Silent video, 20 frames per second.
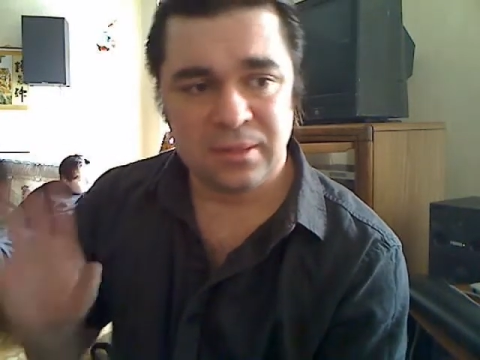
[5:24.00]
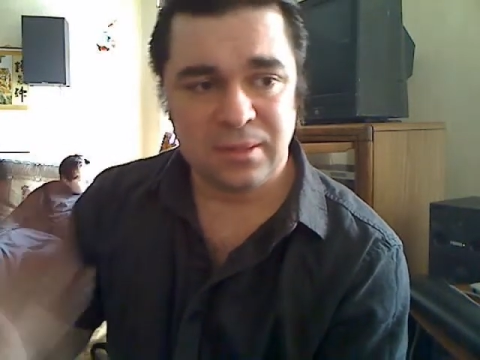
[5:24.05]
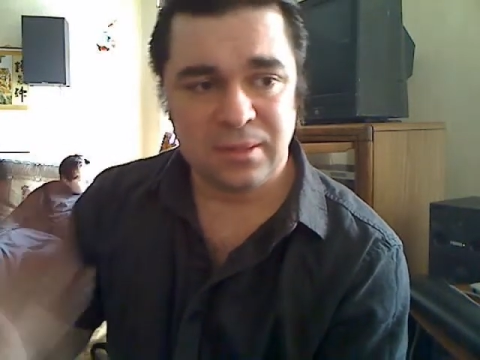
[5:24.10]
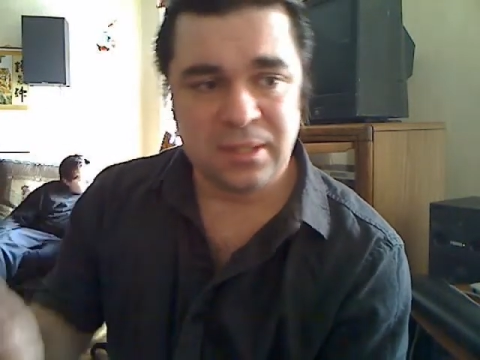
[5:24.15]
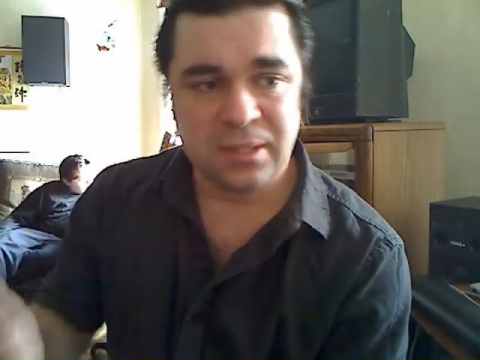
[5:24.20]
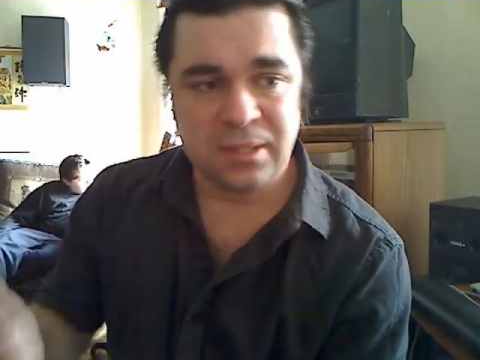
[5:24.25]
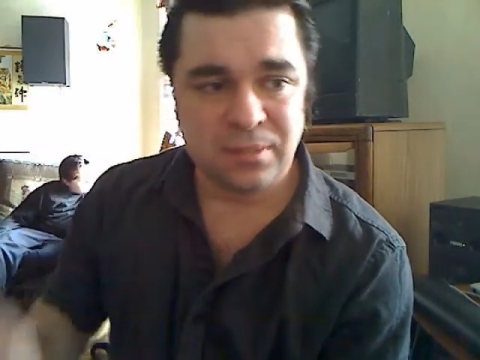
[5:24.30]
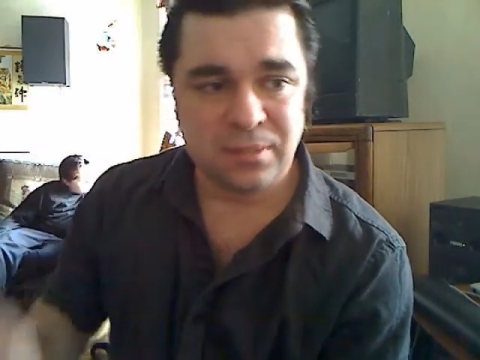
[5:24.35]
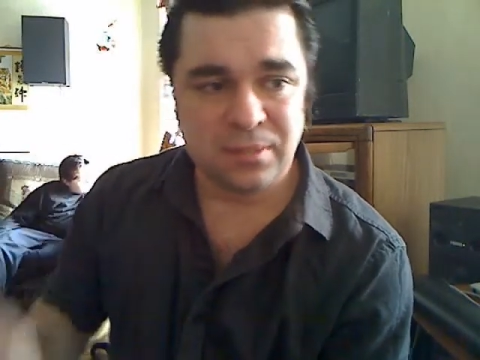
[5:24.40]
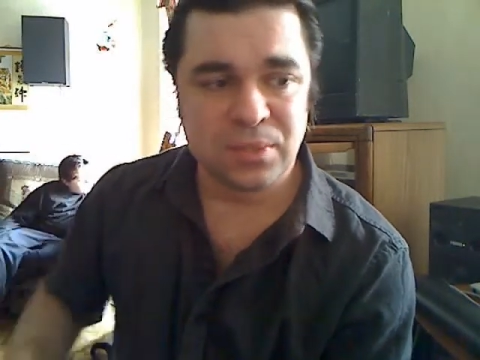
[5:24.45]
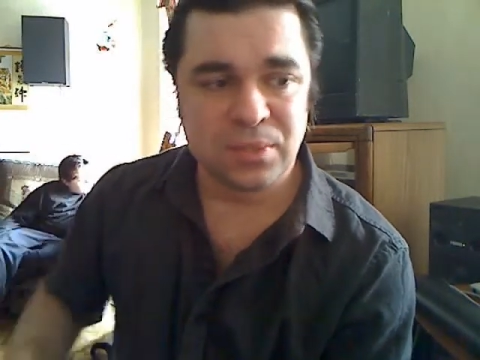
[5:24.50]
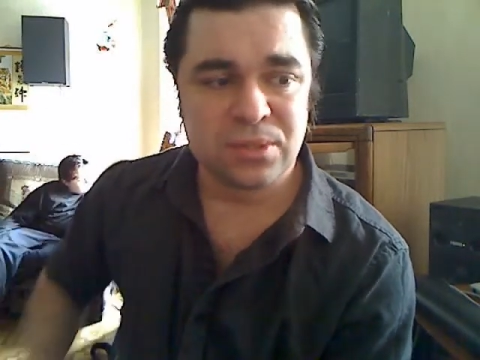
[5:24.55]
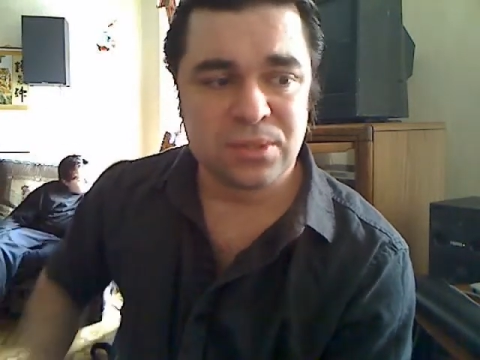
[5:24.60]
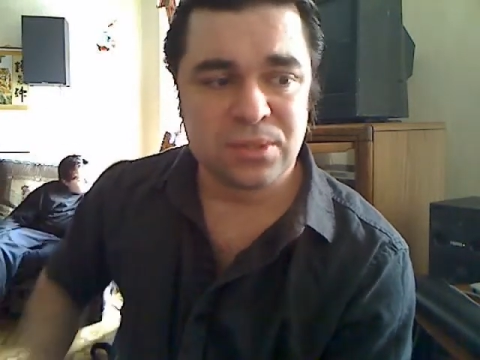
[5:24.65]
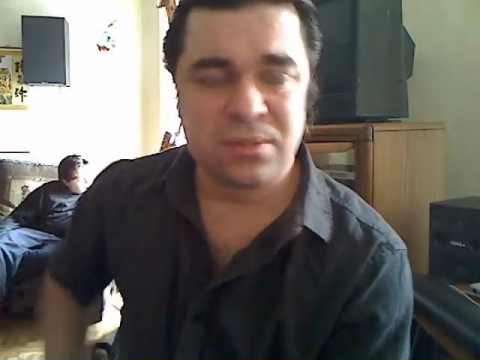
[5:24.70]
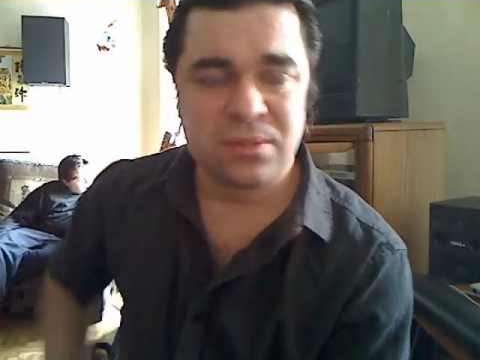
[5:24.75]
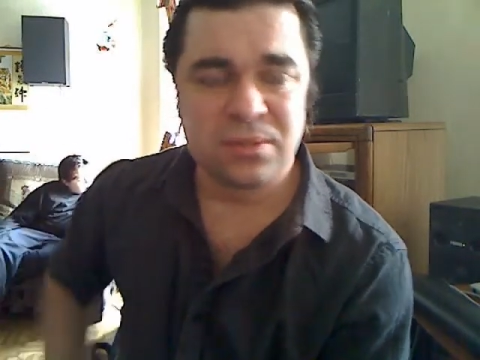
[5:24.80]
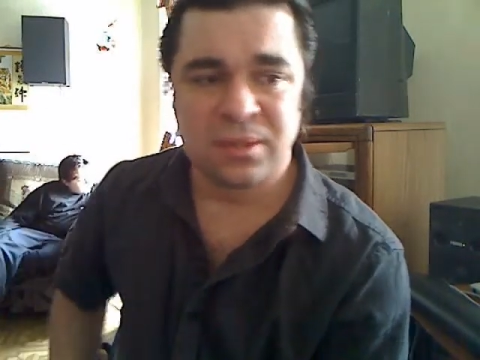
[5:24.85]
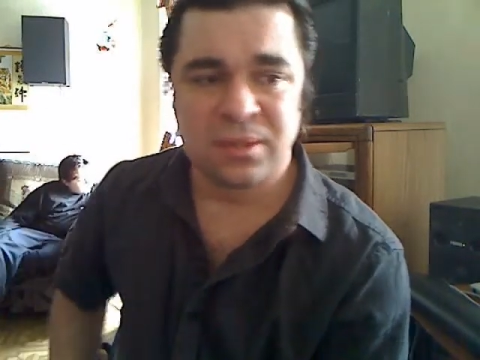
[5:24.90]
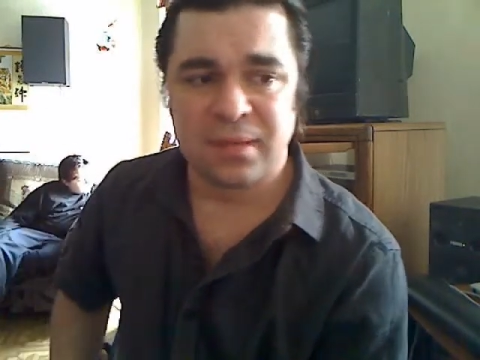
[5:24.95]
in your
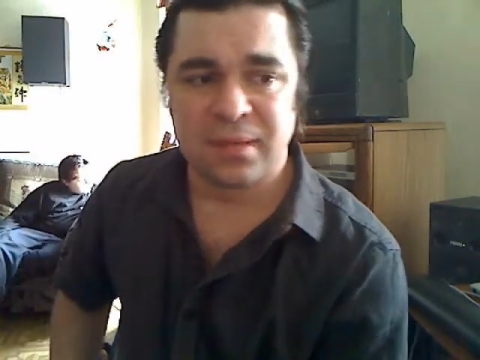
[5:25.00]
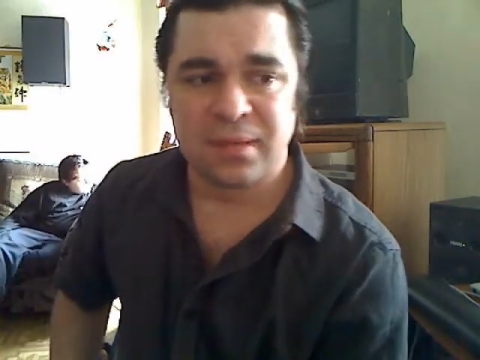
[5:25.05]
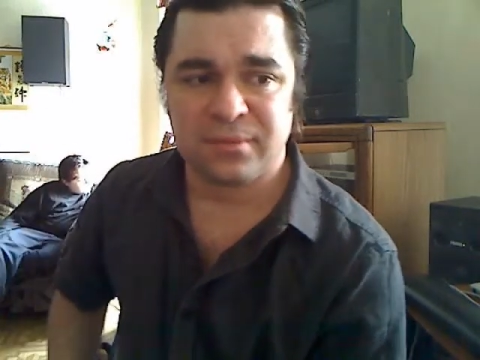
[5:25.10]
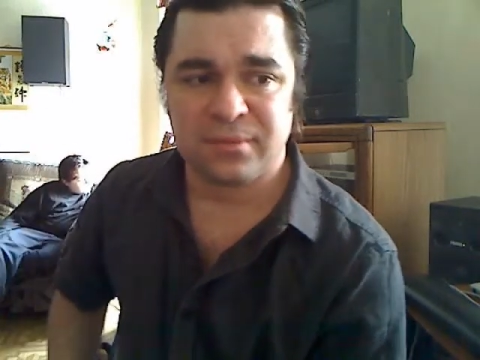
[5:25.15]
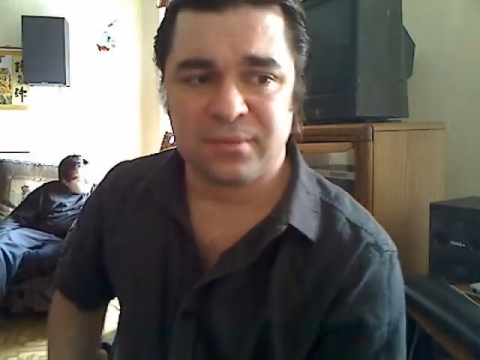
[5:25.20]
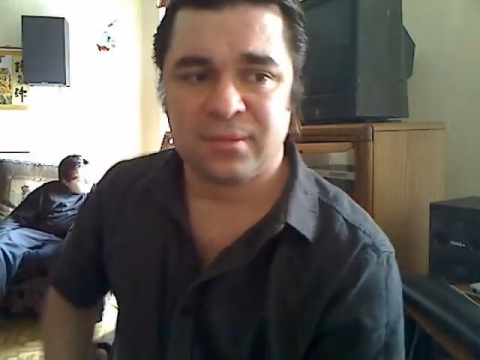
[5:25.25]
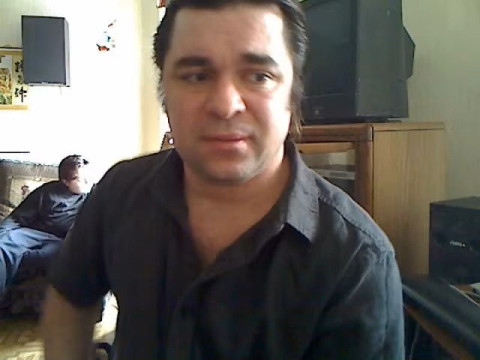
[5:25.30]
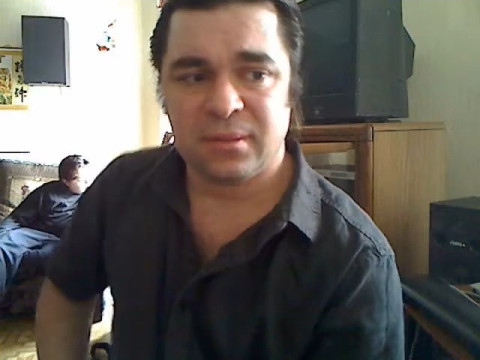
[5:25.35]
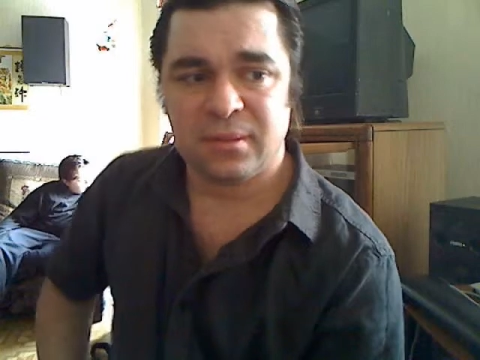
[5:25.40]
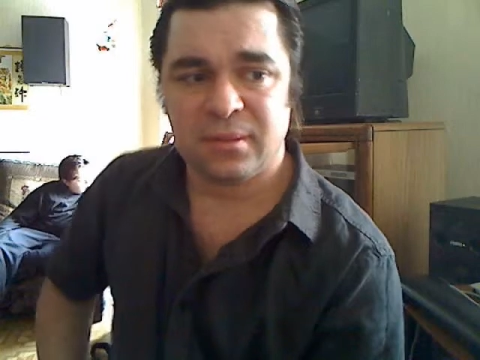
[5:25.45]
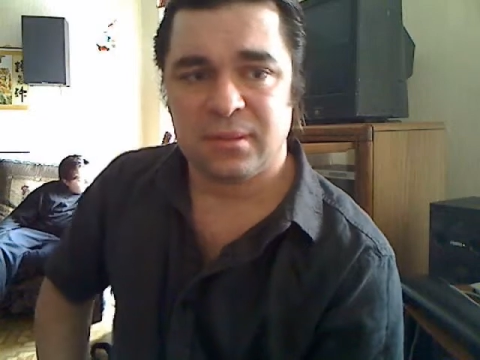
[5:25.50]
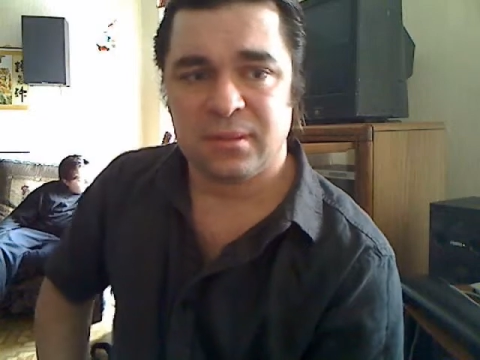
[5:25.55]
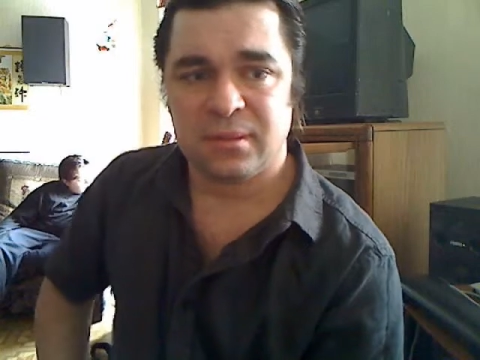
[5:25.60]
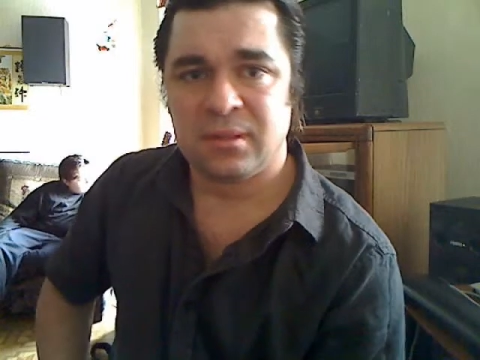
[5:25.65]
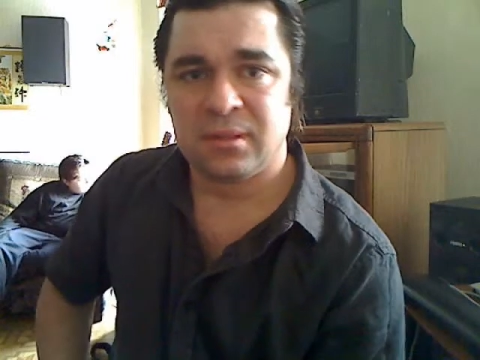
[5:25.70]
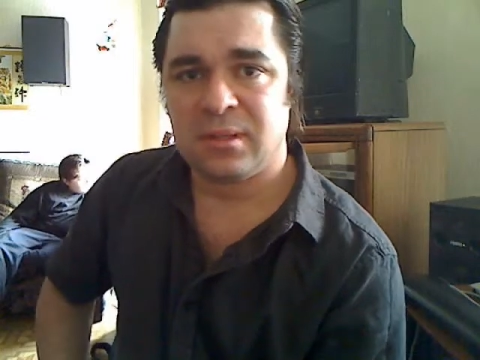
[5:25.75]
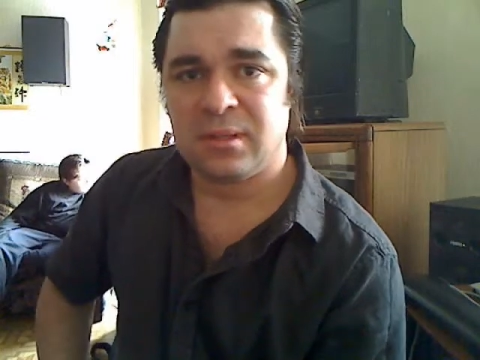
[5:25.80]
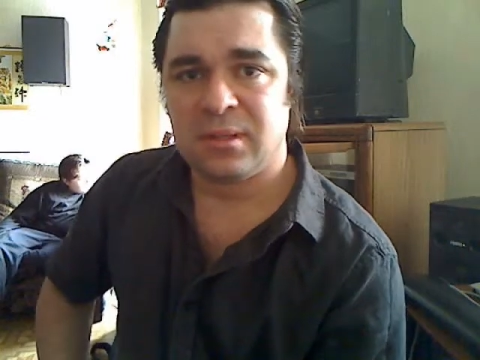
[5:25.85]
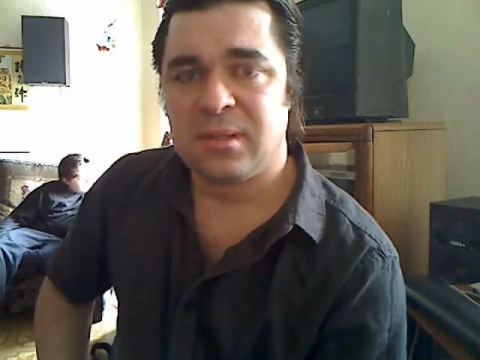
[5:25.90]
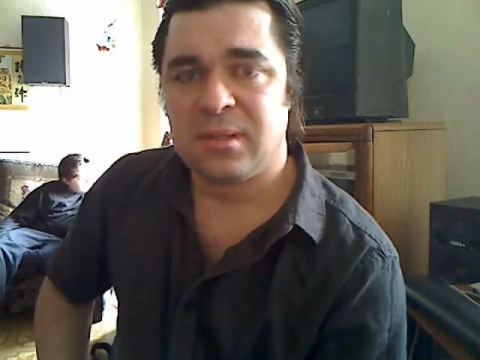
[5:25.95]
personal life
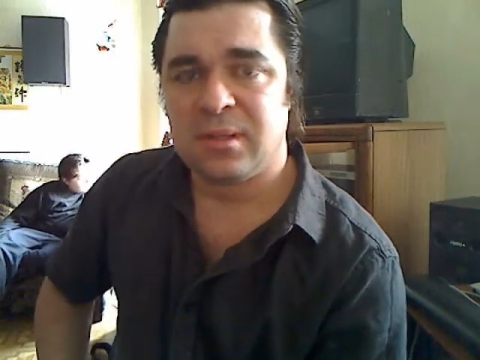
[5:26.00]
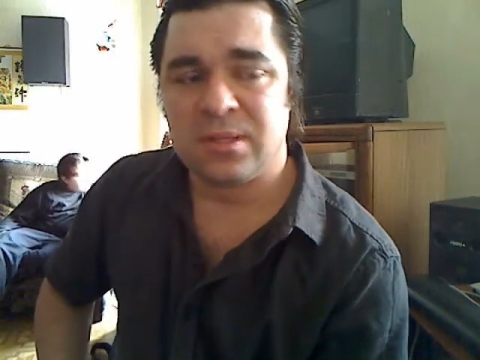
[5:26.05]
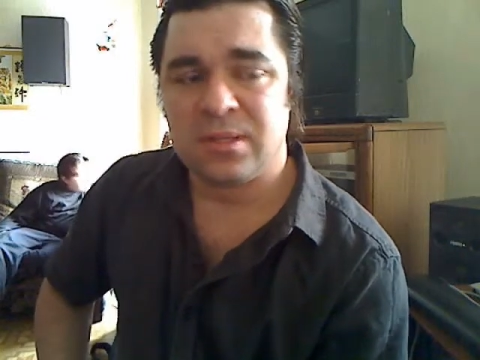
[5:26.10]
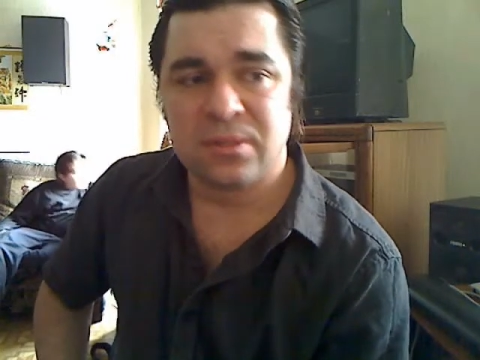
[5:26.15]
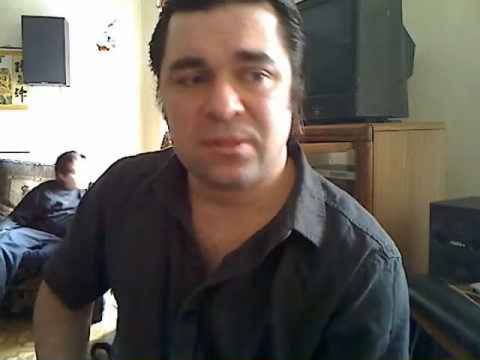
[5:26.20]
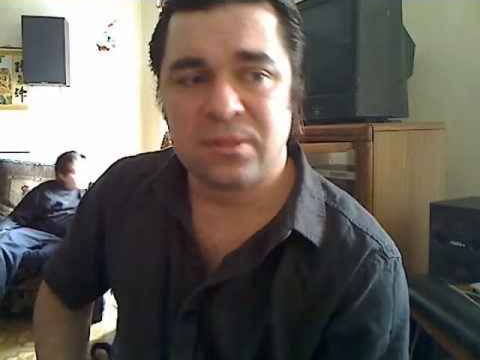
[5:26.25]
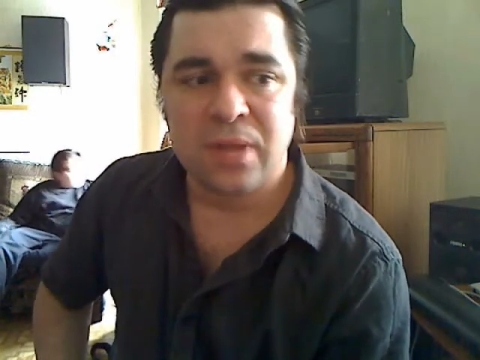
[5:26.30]
that you're